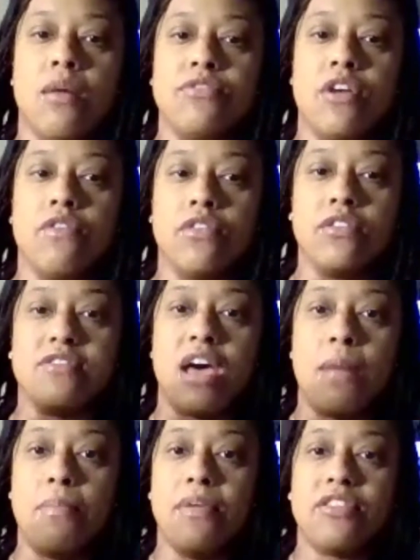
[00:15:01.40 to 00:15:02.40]
over the
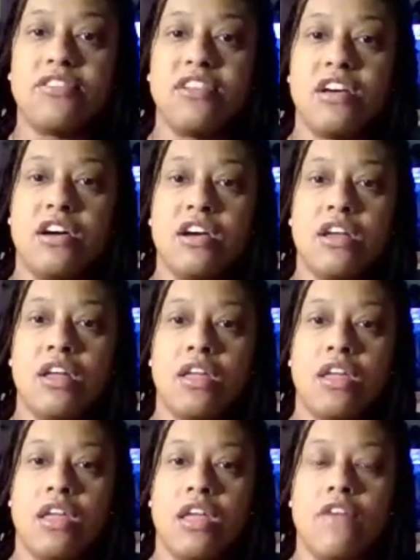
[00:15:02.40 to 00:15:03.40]
top of the tongue
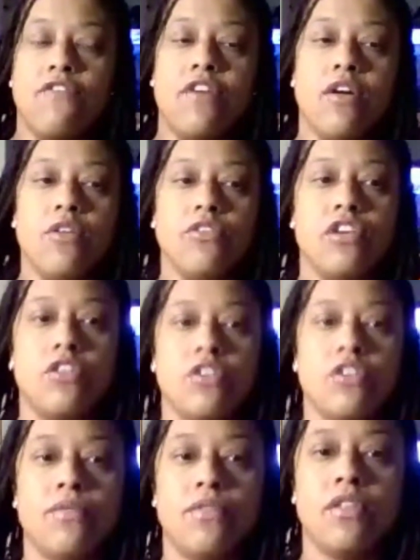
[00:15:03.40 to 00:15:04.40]
and folds
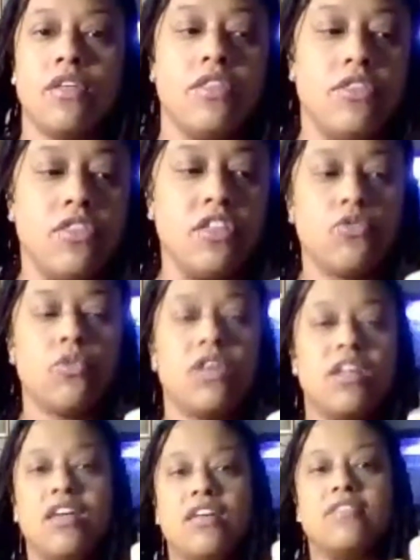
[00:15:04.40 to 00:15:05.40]
under. This one
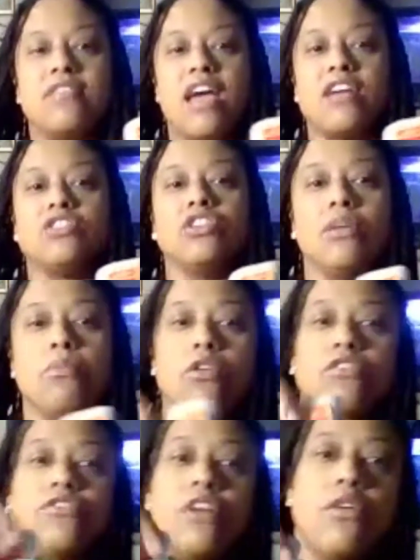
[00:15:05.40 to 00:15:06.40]
is actually
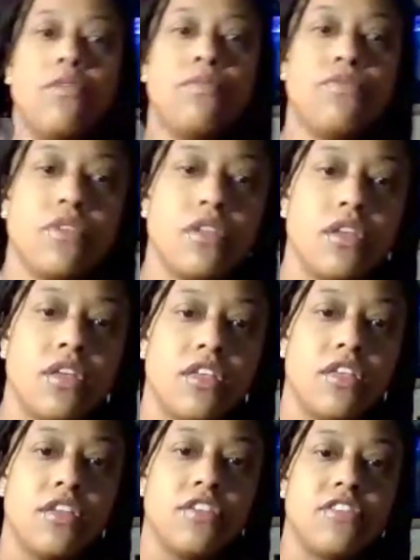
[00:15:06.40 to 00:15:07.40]
more so
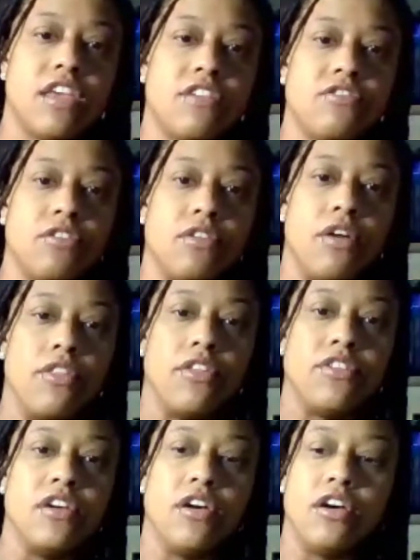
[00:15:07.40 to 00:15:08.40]
centered on the
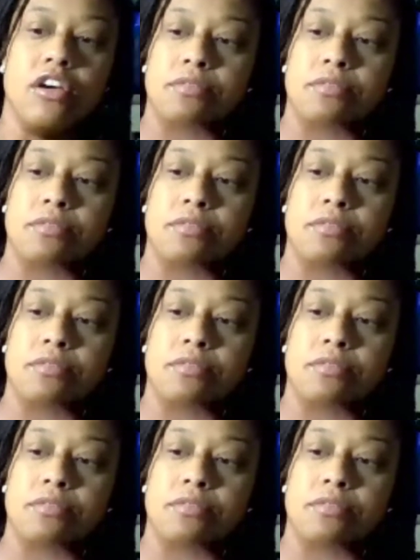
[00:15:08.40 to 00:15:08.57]
tongue.